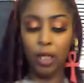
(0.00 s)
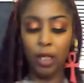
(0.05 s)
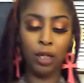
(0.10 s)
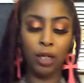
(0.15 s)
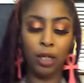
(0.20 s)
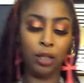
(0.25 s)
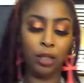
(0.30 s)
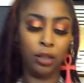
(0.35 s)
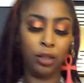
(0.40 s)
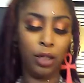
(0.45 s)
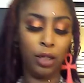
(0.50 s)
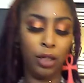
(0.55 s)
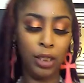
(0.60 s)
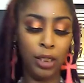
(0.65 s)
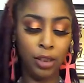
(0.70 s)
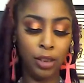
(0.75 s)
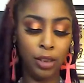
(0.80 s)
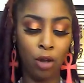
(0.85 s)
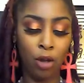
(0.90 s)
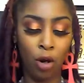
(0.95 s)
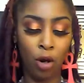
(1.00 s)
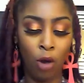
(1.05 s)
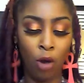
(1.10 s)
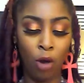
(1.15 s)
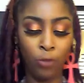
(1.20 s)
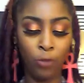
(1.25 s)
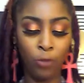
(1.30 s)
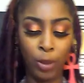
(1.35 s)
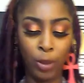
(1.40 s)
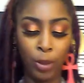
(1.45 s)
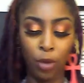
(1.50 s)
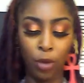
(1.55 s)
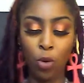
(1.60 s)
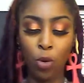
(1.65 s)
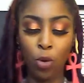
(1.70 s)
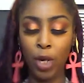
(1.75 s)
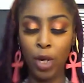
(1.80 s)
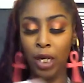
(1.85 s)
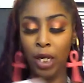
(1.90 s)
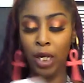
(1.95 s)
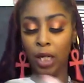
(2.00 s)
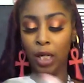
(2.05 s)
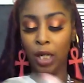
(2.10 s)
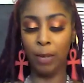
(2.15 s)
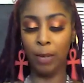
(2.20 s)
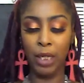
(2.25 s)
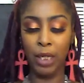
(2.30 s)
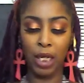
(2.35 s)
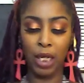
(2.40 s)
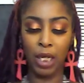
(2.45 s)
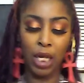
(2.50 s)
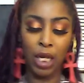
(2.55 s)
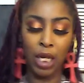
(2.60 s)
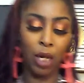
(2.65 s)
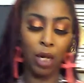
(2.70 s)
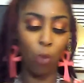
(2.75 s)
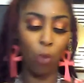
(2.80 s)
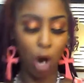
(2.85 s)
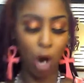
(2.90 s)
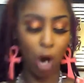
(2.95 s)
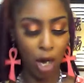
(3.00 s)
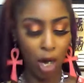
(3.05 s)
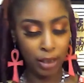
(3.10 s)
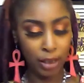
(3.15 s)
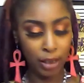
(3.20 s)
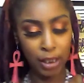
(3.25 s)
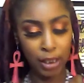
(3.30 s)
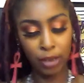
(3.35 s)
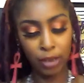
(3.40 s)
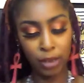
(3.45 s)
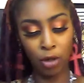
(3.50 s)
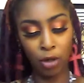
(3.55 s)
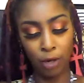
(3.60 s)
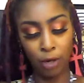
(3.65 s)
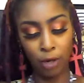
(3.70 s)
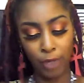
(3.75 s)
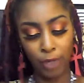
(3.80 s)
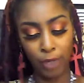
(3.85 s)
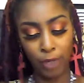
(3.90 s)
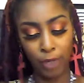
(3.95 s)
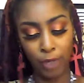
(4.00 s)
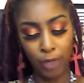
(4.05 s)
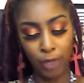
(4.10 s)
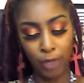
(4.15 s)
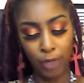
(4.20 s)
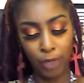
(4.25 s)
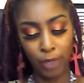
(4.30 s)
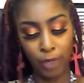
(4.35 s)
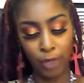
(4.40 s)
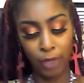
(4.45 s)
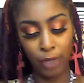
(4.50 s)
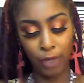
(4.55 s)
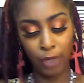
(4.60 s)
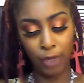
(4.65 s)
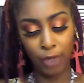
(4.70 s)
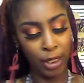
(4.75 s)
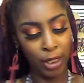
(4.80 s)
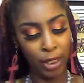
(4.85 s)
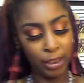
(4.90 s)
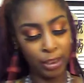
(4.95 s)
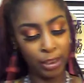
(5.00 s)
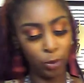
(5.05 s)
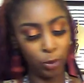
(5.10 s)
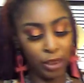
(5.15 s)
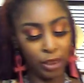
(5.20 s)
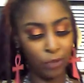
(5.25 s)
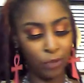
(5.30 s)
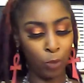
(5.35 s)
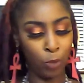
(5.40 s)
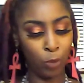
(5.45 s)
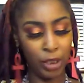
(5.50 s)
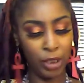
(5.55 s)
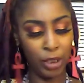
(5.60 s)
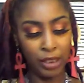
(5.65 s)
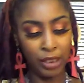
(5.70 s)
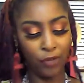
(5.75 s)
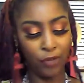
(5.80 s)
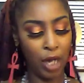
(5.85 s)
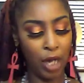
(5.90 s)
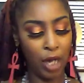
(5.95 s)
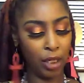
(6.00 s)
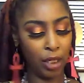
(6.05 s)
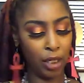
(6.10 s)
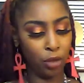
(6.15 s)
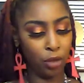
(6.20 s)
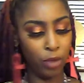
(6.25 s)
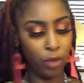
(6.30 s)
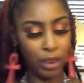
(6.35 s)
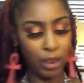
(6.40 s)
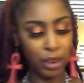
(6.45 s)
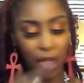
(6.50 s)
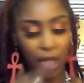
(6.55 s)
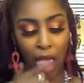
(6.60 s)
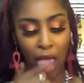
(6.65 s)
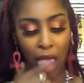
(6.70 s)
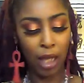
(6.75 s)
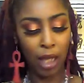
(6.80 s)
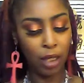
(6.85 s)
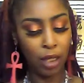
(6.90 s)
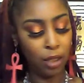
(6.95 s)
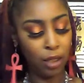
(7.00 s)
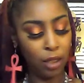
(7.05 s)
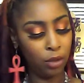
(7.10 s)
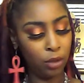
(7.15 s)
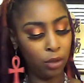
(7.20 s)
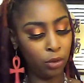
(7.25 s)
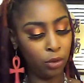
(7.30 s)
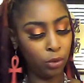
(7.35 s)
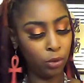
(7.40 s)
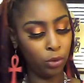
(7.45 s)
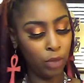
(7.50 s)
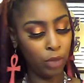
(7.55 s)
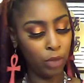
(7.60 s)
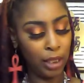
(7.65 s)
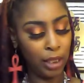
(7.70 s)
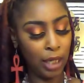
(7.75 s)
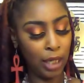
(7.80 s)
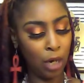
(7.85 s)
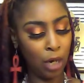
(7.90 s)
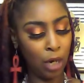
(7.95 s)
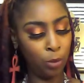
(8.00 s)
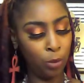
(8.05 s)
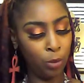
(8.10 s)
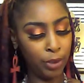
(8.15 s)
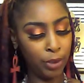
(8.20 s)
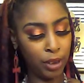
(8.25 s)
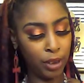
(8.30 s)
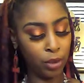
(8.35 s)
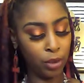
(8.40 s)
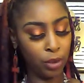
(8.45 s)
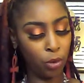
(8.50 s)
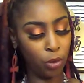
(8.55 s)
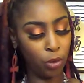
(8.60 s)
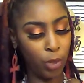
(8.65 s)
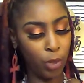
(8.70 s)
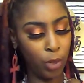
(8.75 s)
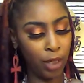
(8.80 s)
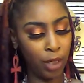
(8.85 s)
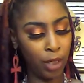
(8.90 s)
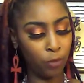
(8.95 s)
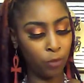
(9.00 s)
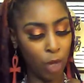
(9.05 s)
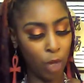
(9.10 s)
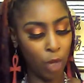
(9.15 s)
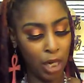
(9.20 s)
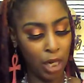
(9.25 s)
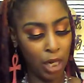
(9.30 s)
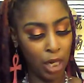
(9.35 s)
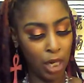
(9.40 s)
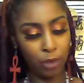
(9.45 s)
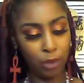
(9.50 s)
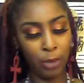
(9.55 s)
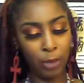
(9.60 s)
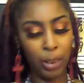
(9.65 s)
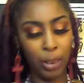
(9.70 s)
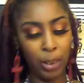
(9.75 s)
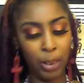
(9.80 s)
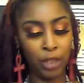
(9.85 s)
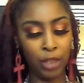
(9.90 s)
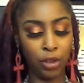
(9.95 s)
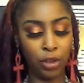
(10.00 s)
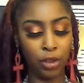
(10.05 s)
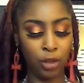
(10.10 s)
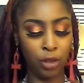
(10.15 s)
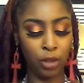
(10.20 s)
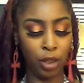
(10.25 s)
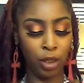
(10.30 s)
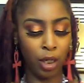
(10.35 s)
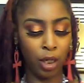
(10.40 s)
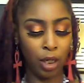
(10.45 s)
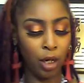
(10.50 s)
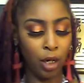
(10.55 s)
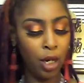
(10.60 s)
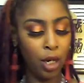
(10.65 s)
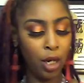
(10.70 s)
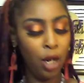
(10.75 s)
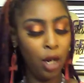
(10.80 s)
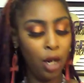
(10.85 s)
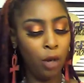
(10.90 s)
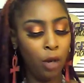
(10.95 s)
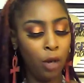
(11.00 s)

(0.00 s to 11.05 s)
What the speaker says: So let's start off with the King of Wands. Let's start off there. I want to know with this fire. I think I opened it. The Queen of Wands. So maybe I should start there.